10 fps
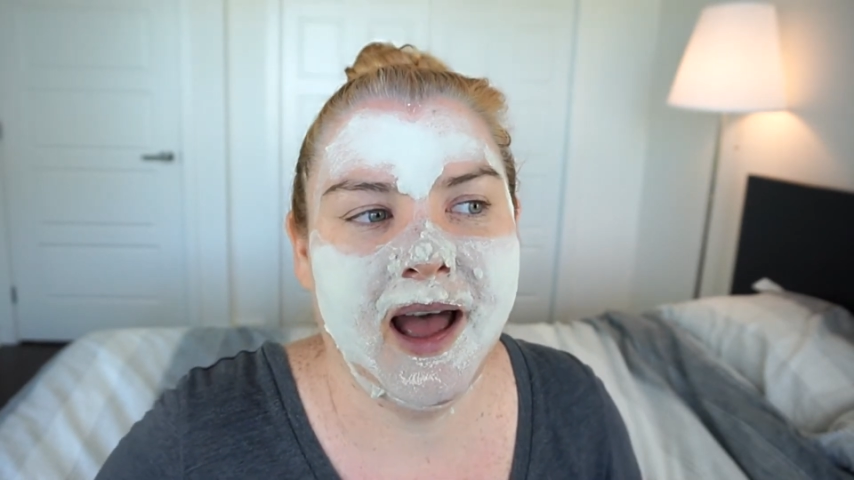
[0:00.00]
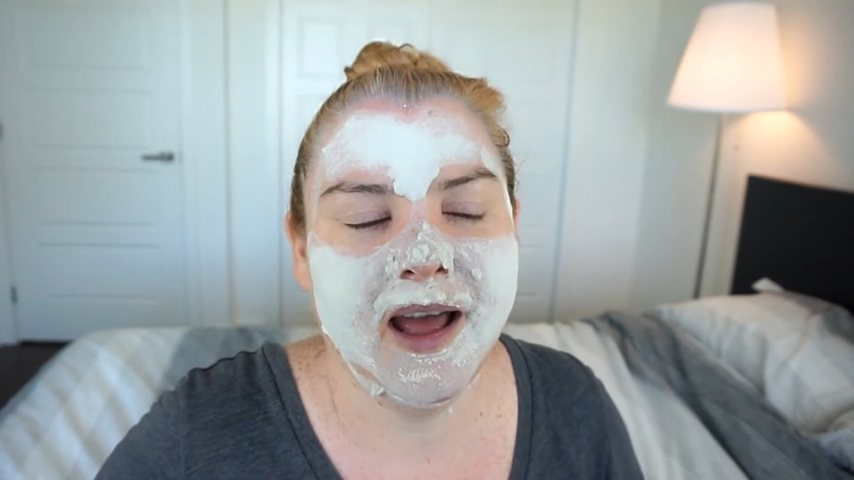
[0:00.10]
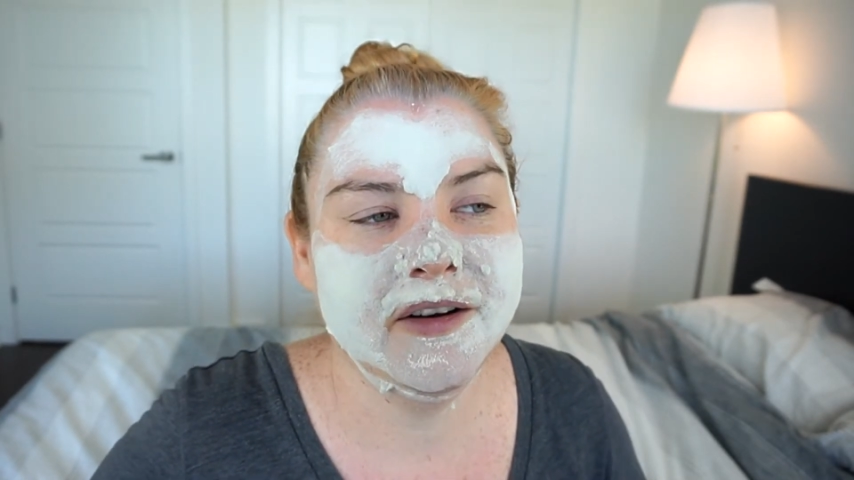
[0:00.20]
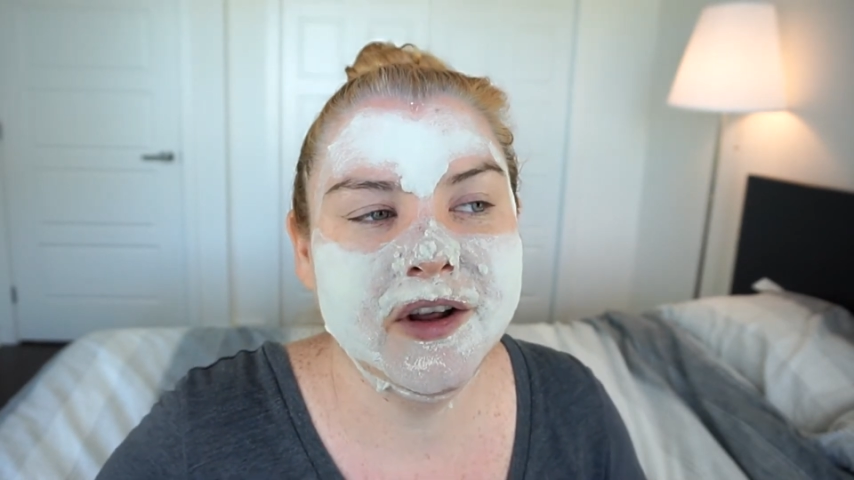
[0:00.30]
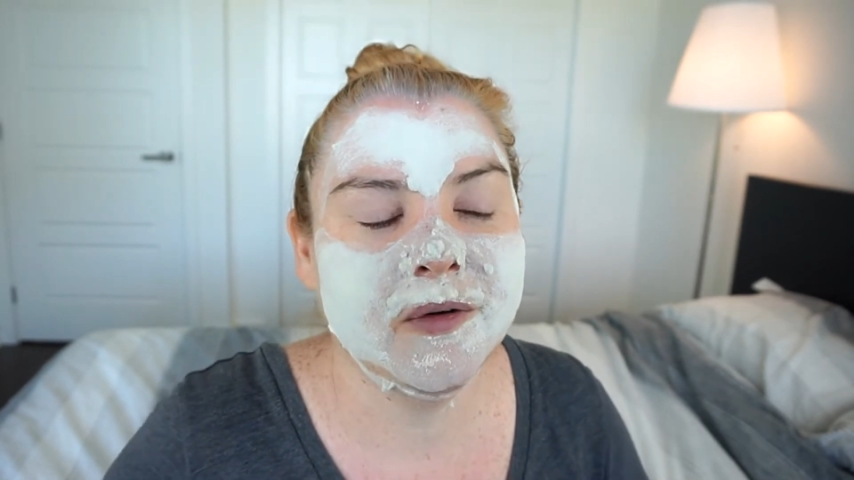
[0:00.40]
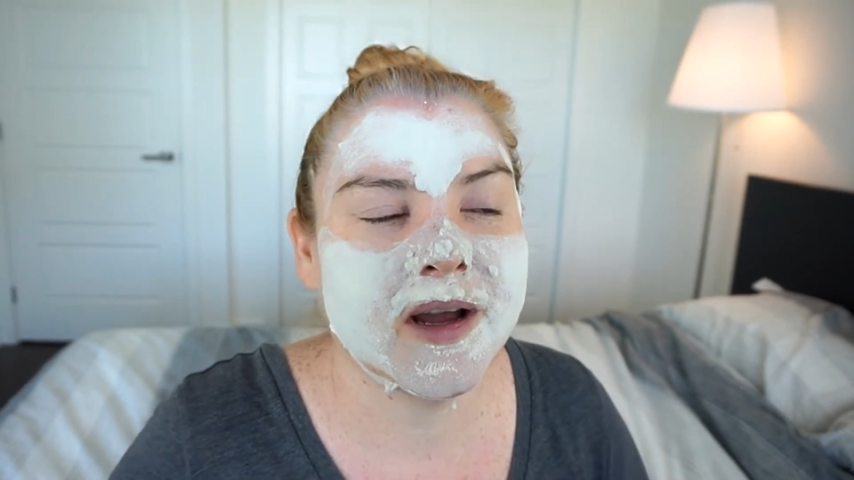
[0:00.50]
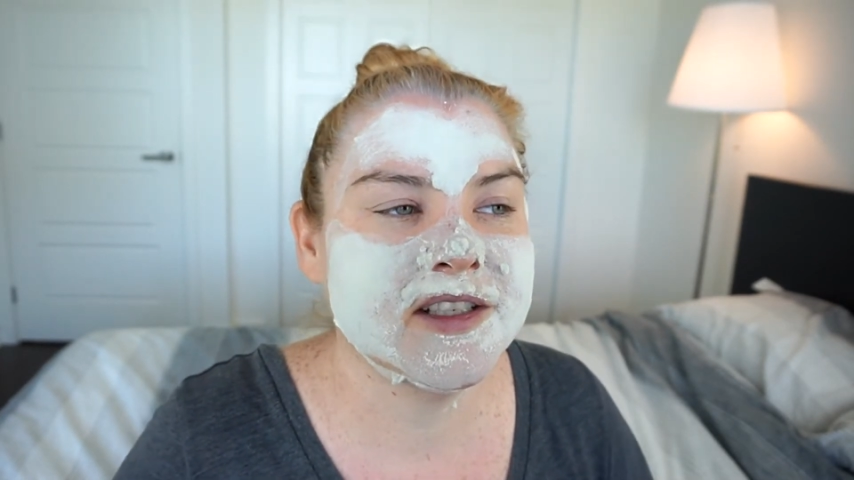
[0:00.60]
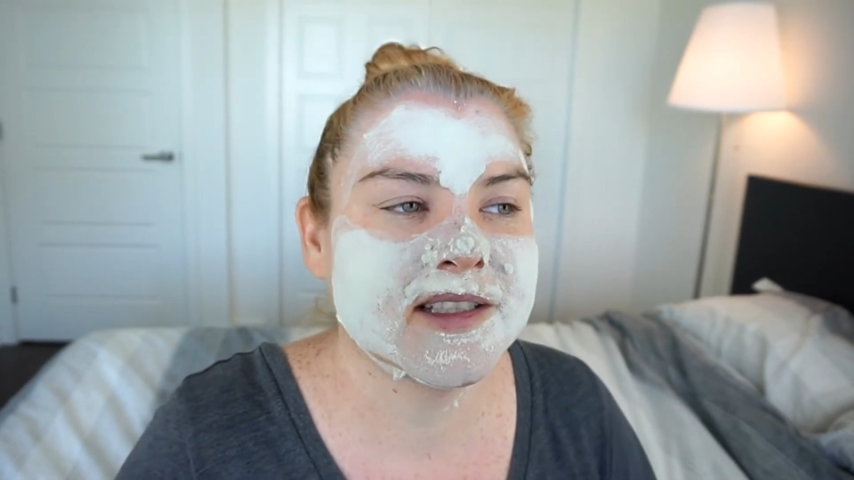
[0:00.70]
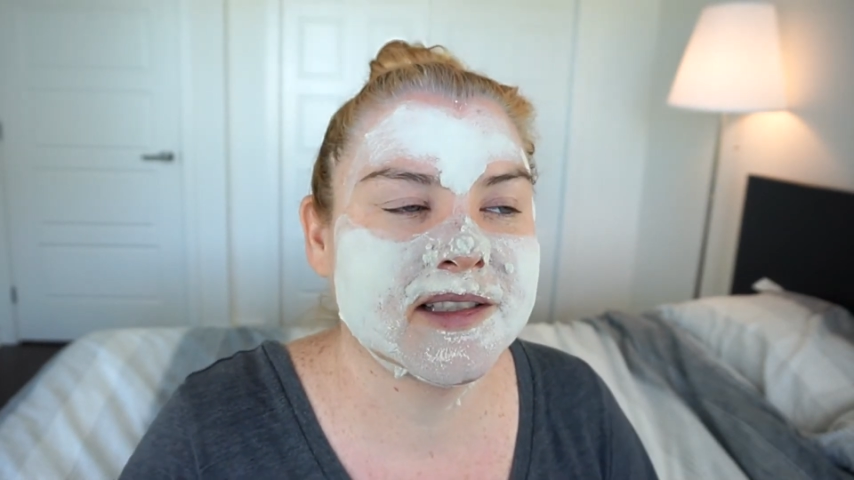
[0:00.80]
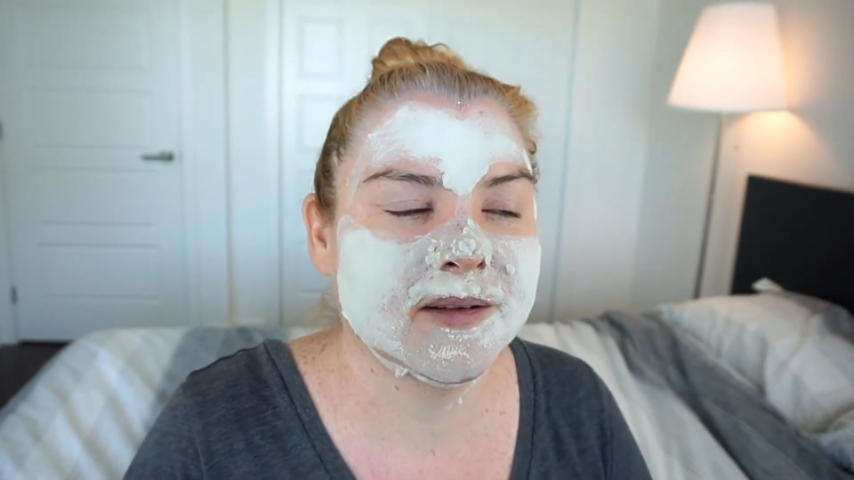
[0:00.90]
I don't know, I
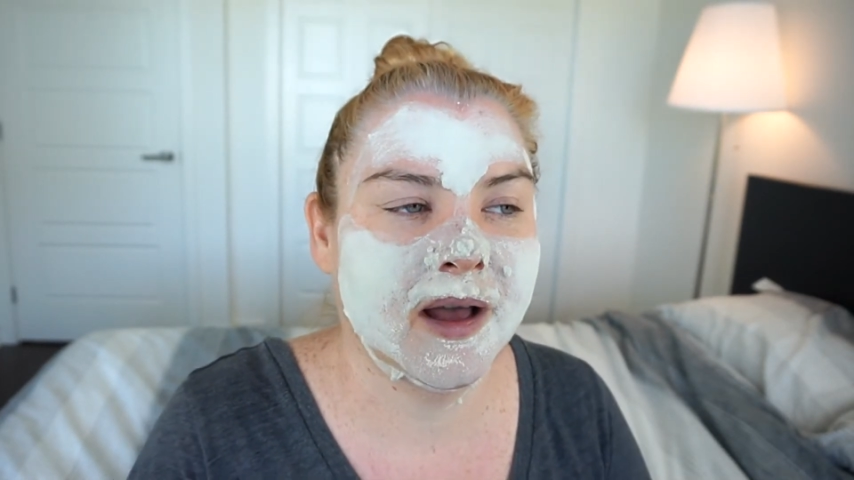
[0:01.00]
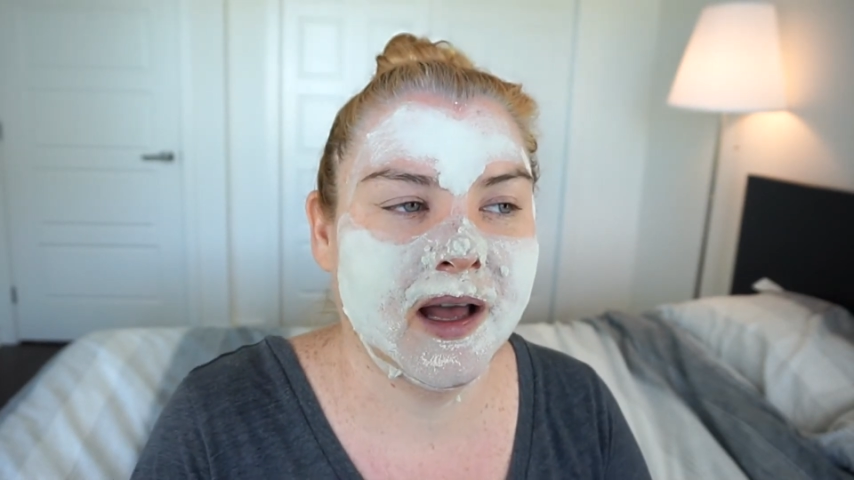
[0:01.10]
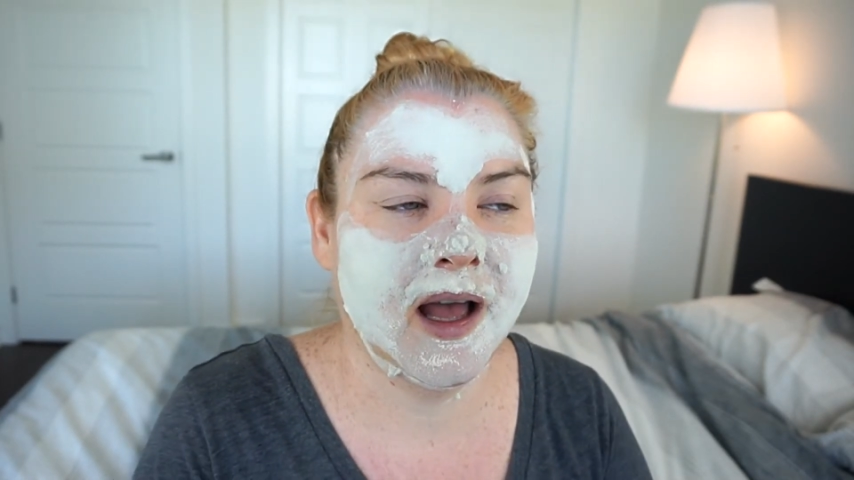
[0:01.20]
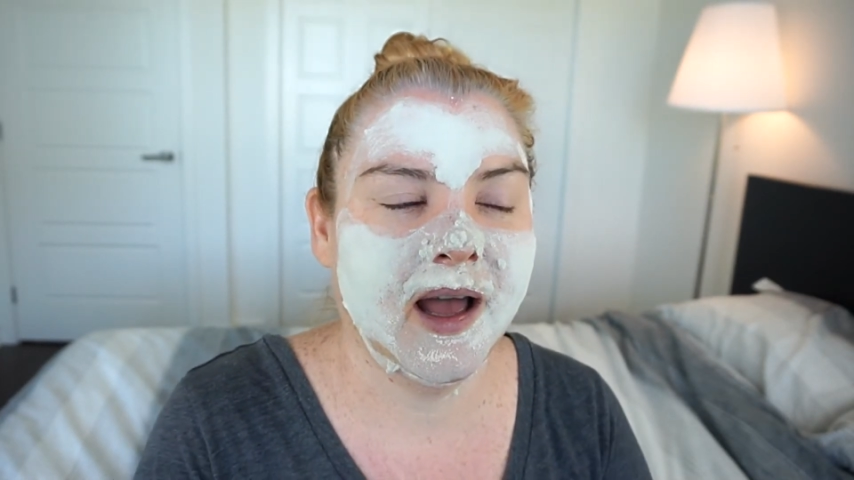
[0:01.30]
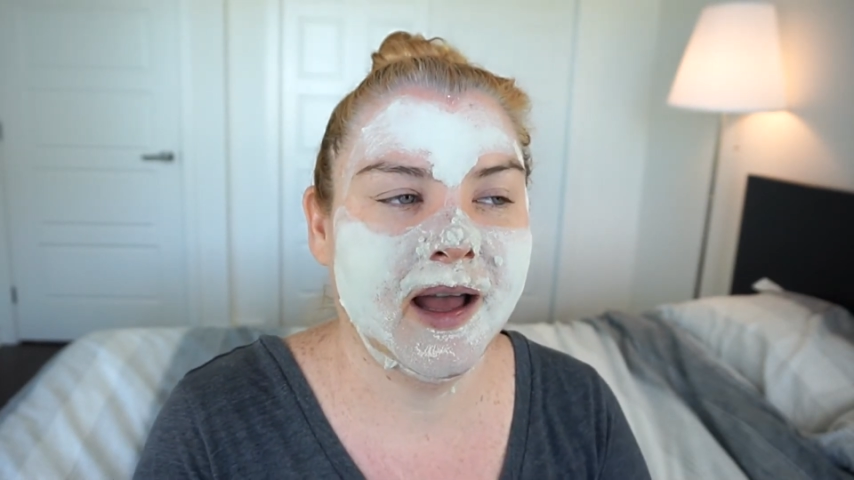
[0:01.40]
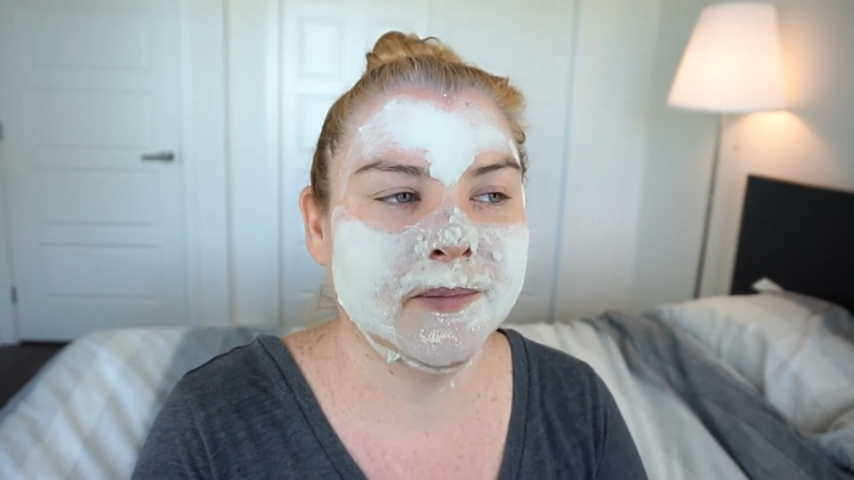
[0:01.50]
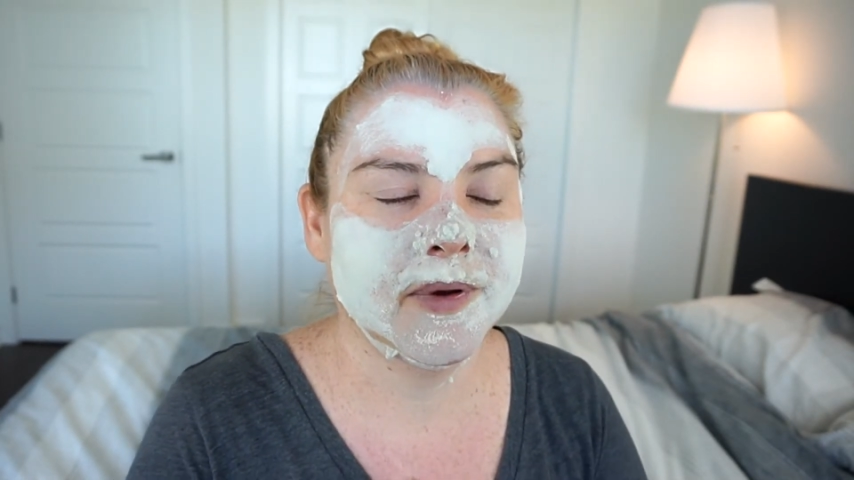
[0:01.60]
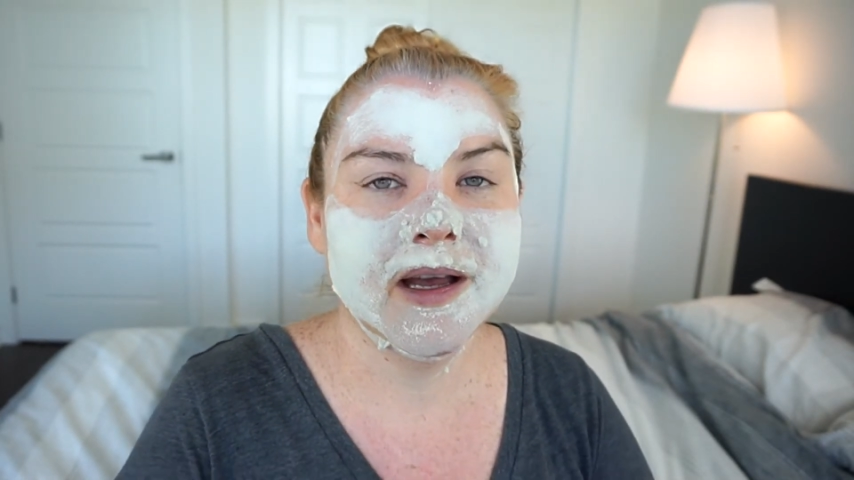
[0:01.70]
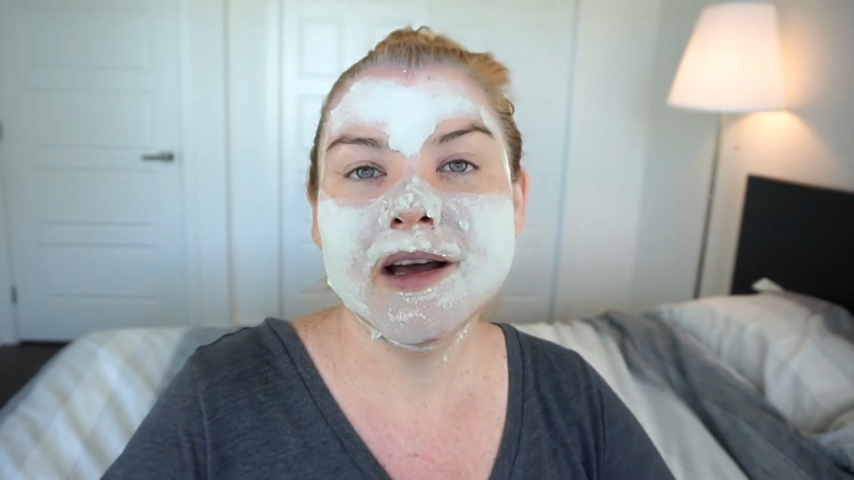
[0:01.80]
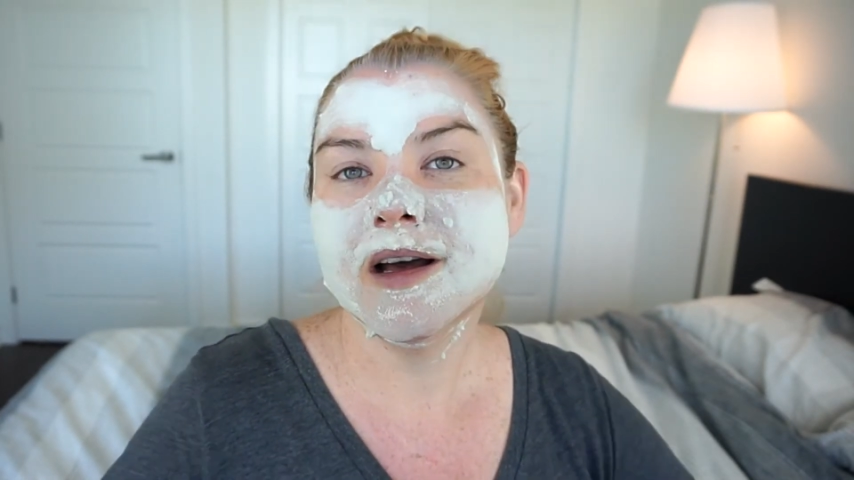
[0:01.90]
just, I'm...